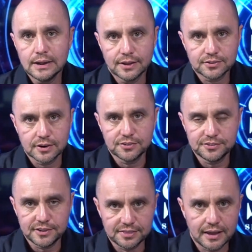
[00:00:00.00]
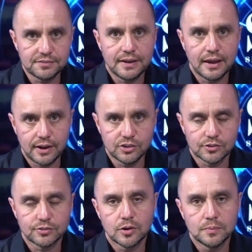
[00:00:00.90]
that's going to set that
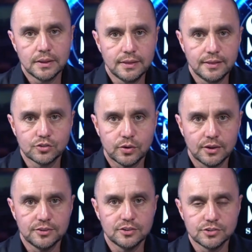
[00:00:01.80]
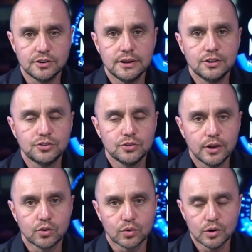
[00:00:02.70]
foundation for them. And then they transition into a
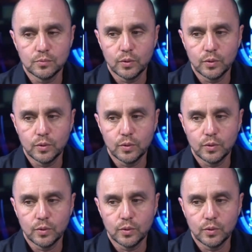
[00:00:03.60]
group.